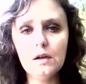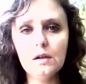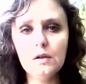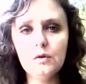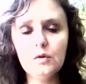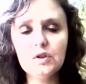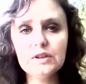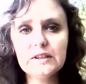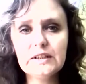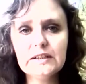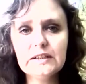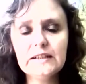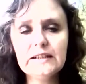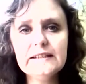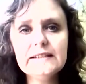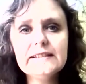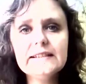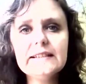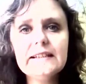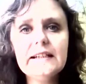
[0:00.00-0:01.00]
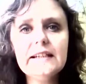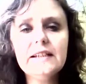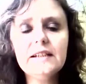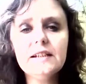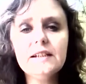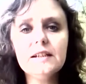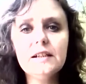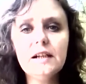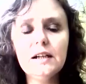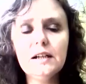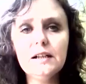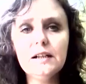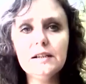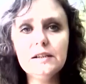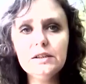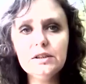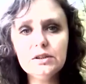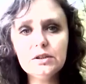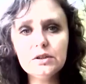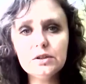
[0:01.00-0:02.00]
What can I say? I
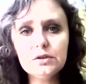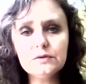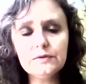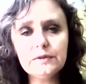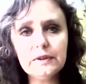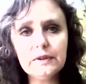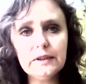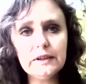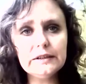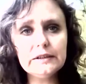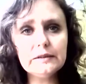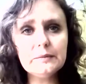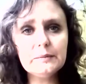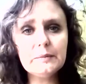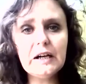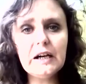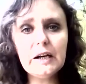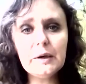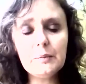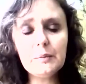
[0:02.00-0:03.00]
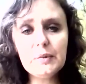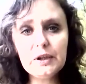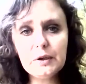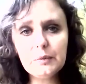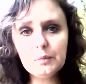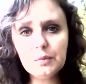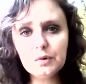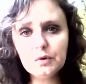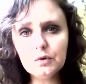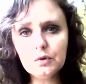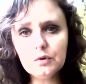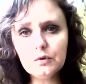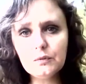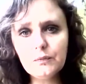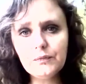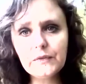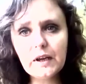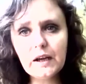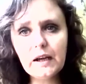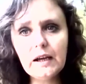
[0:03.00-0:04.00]
need to find my people,
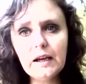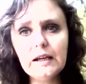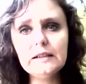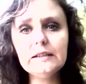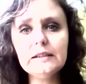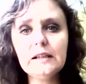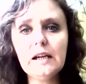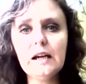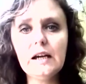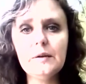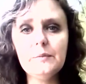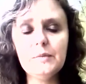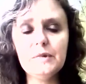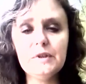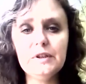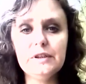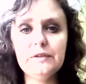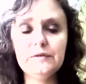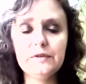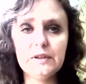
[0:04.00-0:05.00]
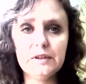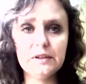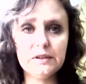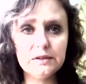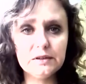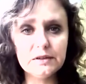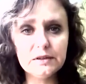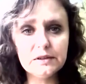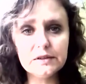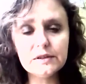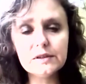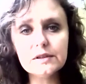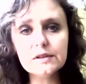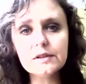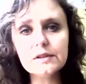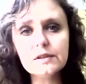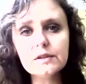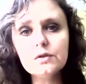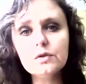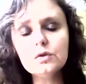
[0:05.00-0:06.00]
and I believe that this
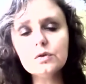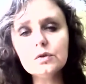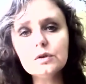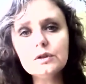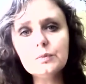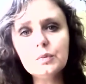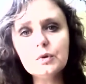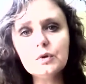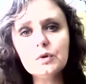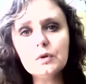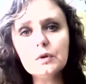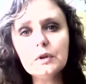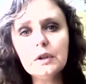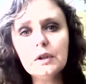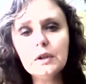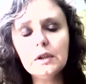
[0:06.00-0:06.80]
is doable.